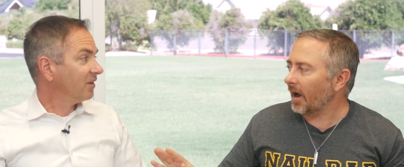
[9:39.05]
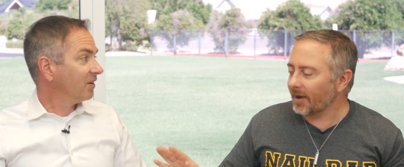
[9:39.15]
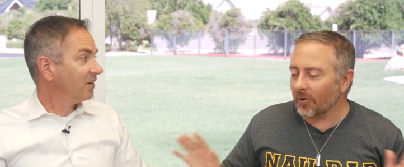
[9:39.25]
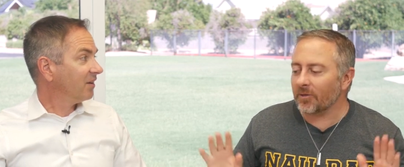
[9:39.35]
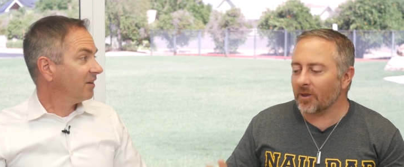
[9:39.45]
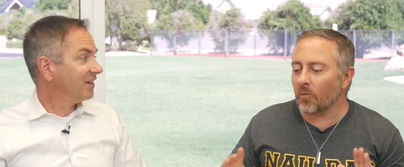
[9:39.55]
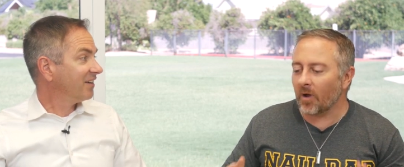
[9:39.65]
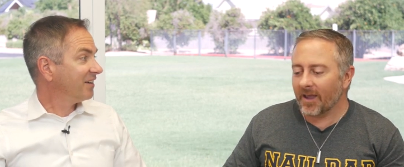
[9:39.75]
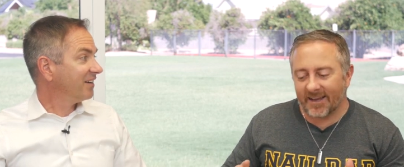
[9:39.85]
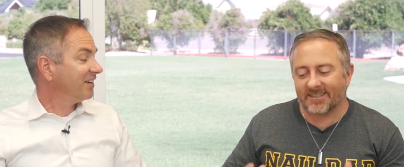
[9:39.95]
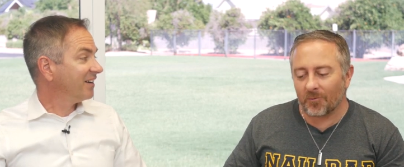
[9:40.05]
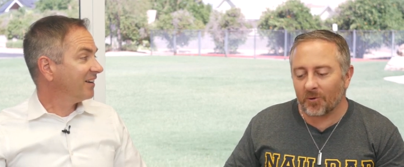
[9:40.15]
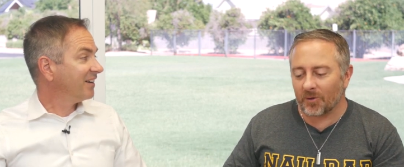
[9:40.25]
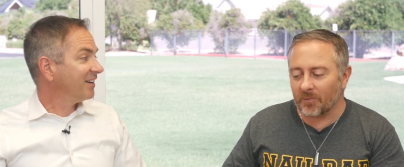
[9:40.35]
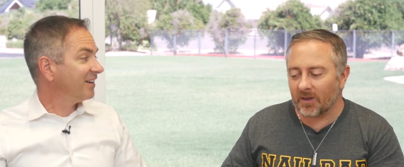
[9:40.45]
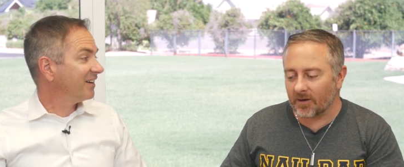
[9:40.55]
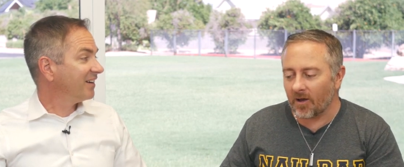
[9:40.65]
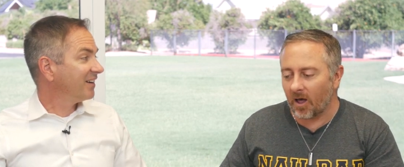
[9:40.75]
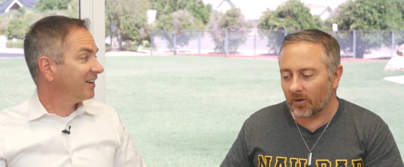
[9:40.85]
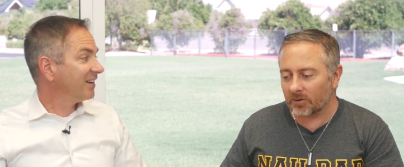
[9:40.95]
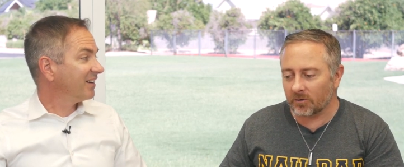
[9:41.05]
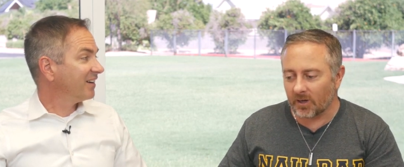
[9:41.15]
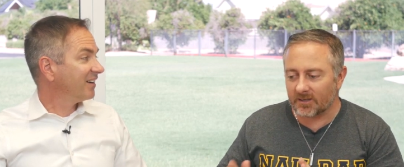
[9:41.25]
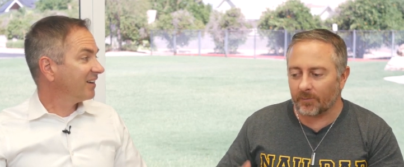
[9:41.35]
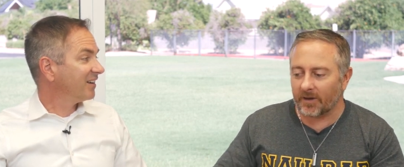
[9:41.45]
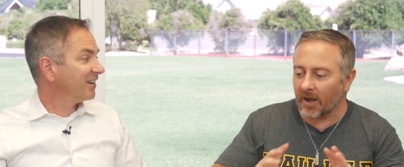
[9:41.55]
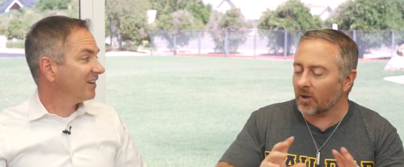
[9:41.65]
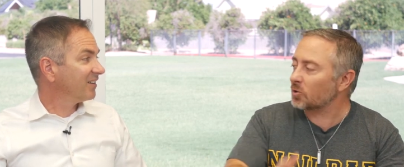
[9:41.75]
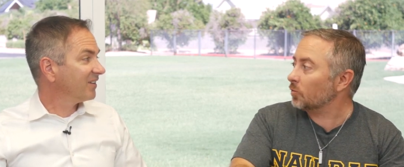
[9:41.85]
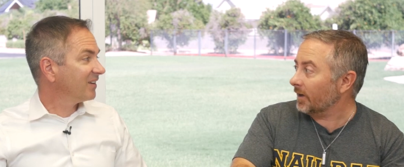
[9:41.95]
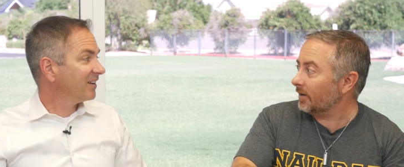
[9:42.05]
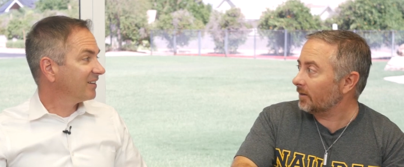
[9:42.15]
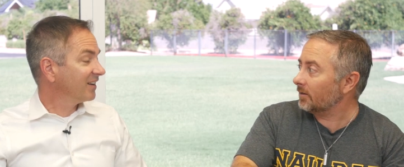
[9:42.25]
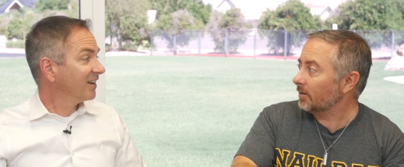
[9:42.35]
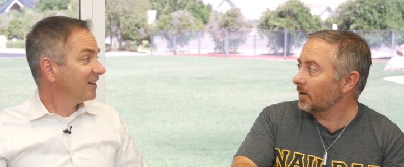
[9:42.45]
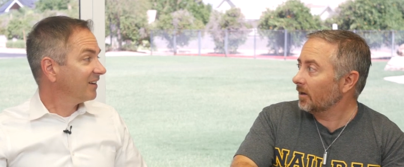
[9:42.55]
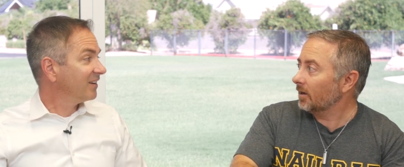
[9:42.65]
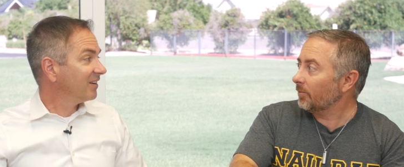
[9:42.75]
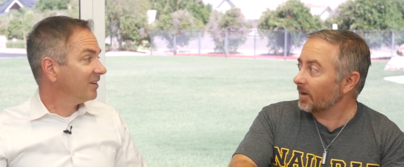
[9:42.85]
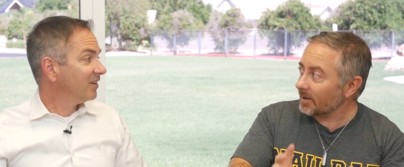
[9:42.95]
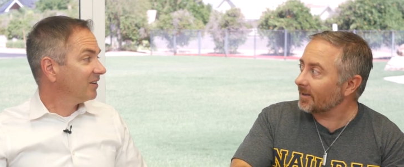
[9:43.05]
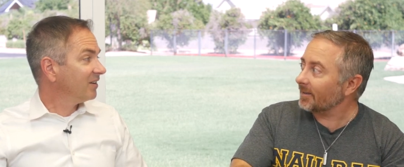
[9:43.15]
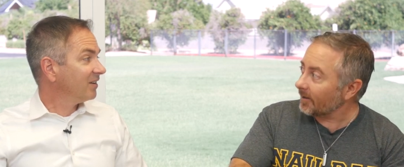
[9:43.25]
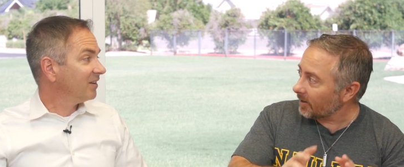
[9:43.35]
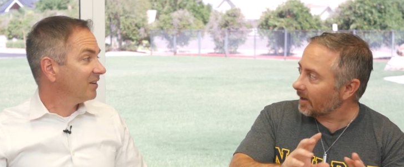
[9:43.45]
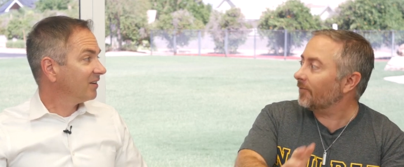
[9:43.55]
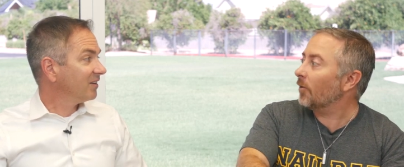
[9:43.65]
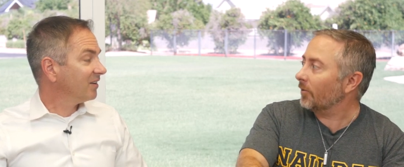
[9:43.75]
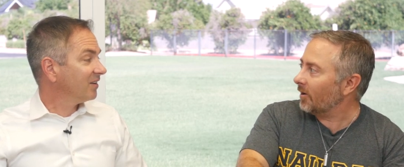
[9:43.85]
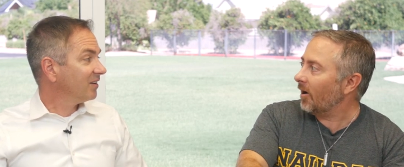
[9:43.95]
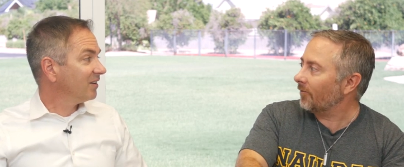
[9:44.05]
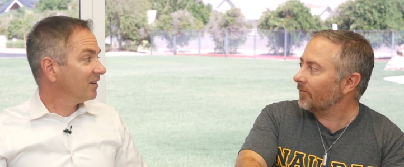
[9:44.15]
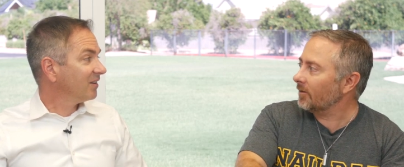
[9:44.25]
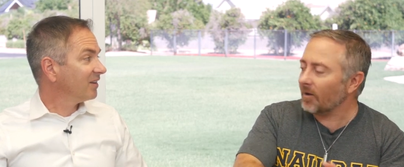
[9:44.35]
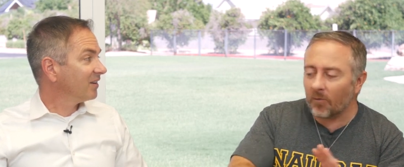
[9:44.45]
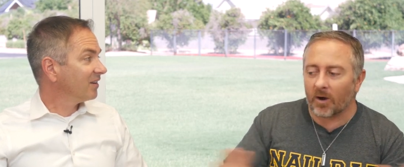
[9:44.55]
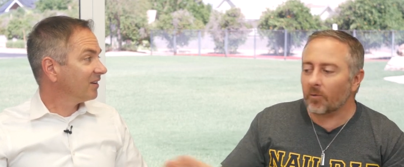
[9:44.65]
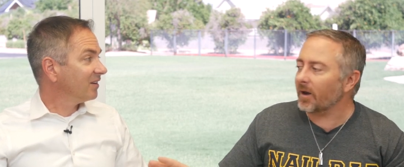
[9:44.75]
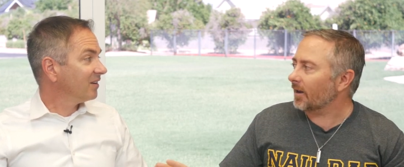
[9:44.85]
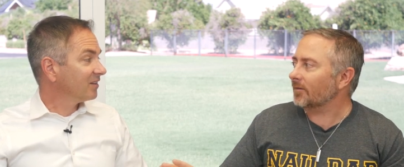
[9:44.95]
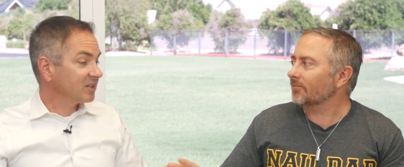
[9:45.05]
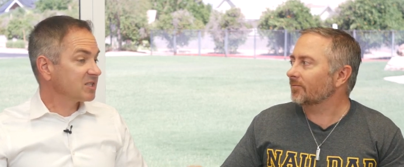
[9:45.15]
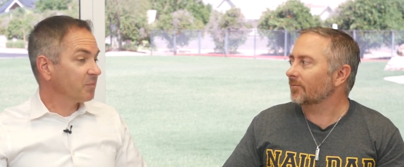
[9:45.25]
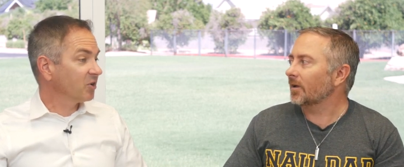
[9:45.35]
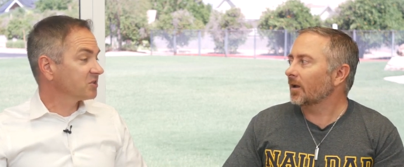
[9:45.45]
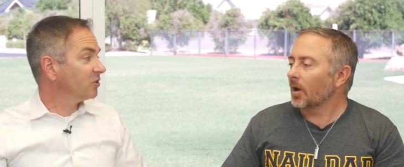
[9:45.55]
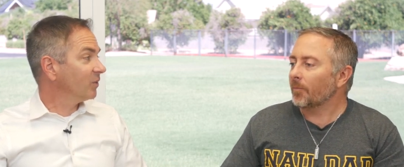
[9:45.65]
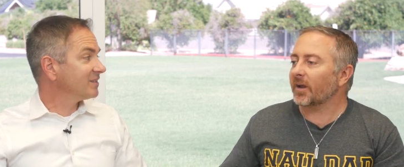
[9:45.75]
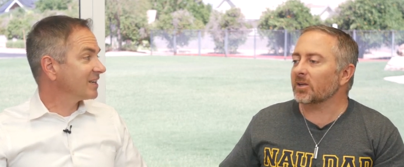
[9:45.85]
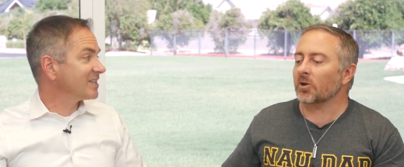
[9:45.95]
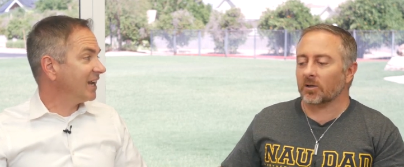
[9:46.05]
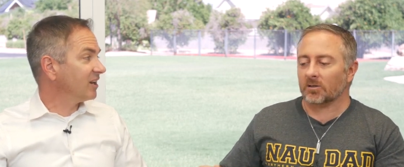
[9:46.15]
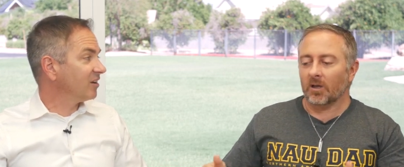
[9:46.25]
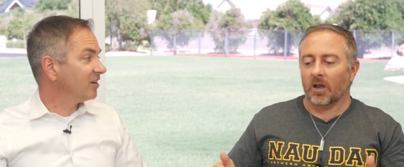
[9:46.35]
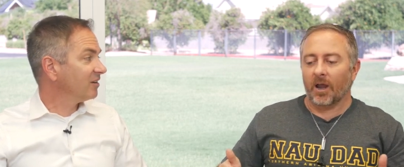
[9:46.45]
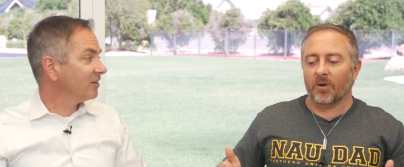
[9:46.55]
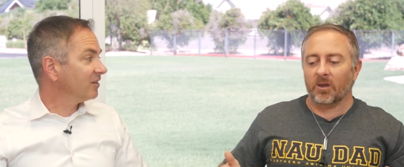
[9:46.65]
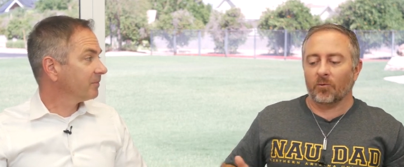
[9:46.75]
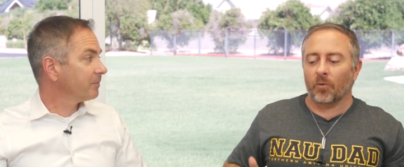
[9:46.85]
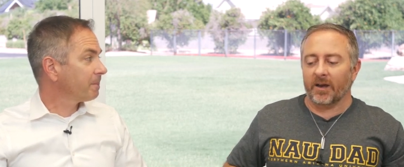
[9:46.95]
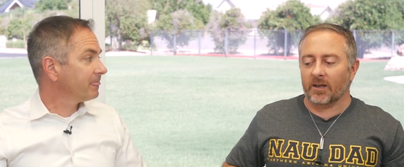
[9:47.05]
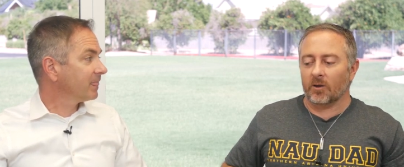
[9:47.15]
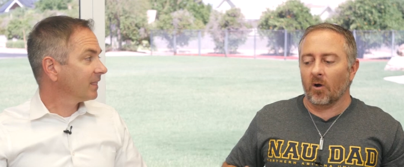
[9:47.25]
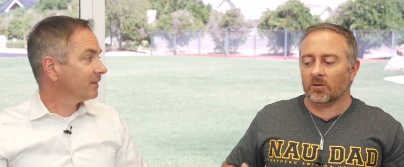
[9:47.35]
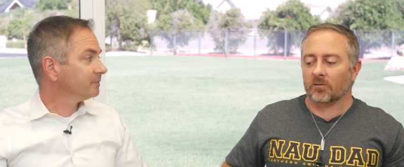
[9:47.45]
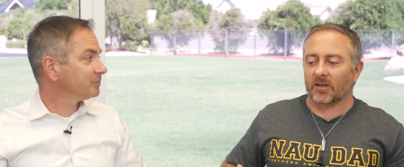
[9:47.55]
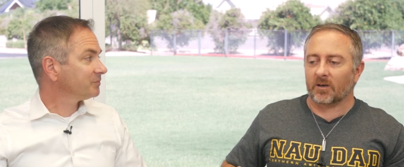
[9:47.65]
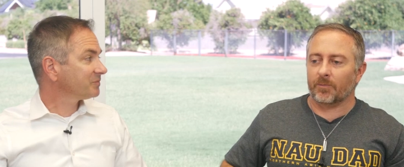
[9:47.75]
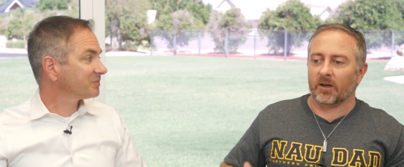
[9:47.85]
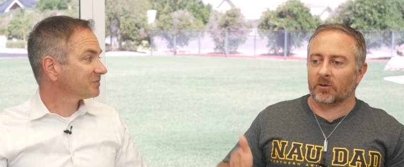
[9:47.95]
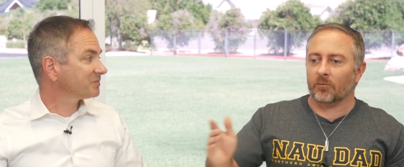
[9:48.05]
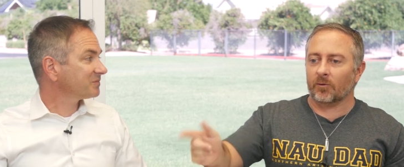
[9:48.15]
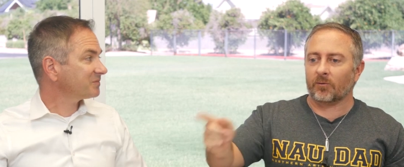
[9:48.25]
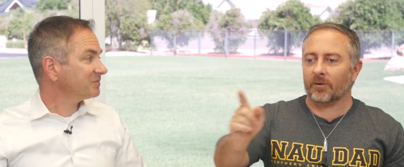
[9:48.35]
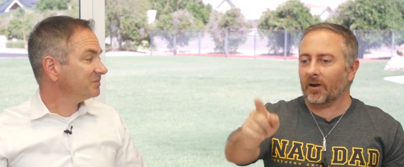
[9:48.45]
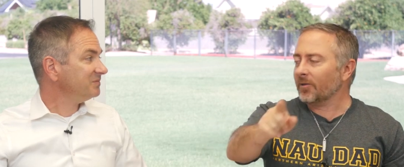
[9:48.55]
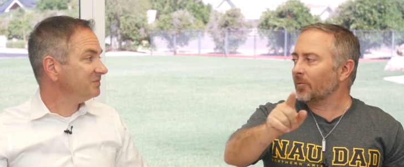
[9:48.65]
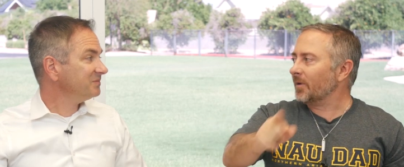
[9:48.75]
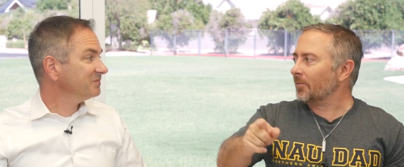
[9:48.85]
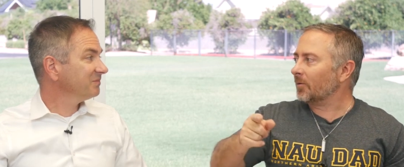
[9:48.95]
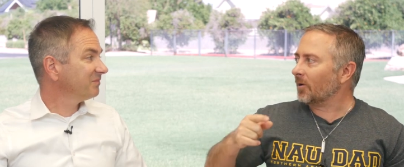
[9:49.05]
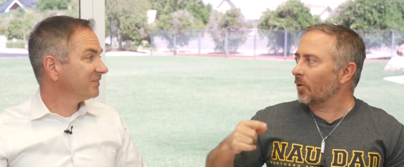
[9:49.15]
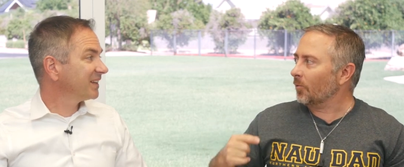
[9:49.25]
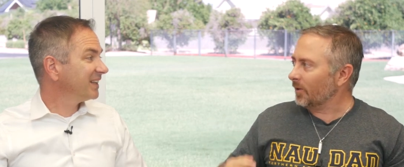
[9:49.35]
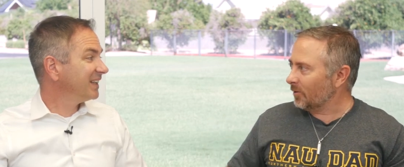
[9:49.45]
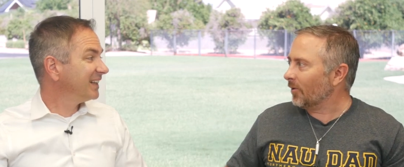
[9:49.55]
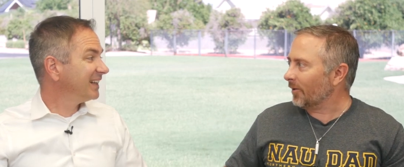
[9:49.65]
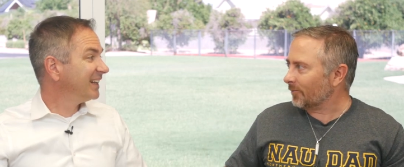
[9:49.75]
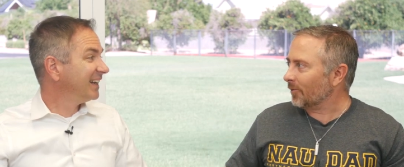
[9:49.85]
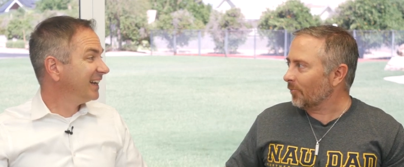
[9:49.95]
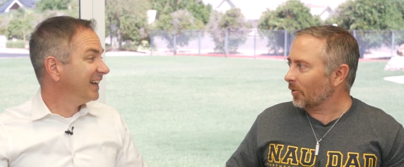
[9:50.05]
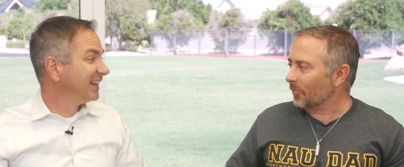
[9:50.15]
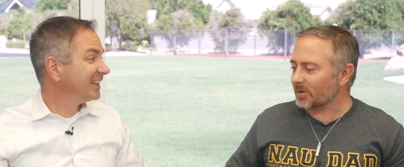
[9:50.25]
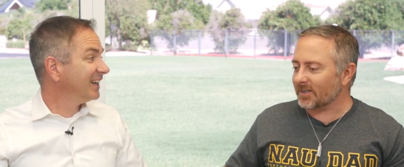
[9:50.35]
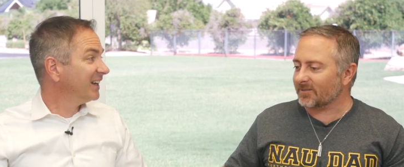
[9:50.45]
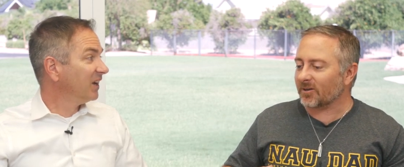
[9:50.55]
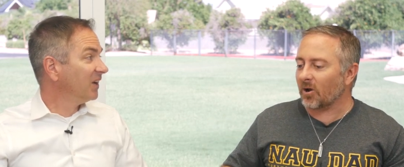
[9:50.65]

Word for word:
Speaker 1: I know that you want it's not worth a million dollars. You let somebody else win it. Yeah. Because then they're going to get voted off. You never want to win it.
Speaker 2: Because the person who wins because gets also, hated.
Speaker 1: And when you win it, you also get to pick two or three other people to go with you on the reward, which yeah. usually